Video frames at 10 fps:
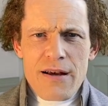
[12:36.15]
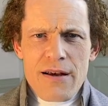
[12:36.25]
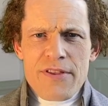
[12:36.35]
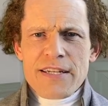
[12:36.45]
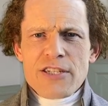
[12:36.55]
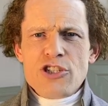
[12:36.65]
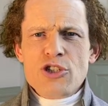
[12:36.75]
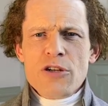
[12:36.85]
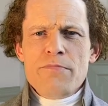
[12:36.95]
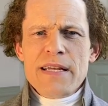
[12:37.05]
that it
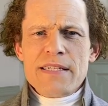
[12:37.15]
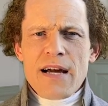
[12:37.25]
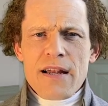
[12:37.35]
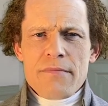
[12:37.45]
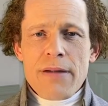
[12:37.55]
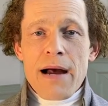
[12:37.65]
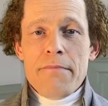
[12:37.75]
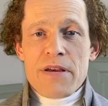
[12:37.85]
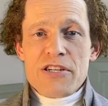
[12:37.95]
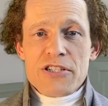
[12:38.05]
should be done by
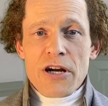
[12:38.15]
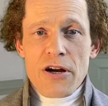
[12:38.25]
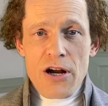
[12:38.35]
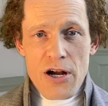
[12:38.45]
Mr.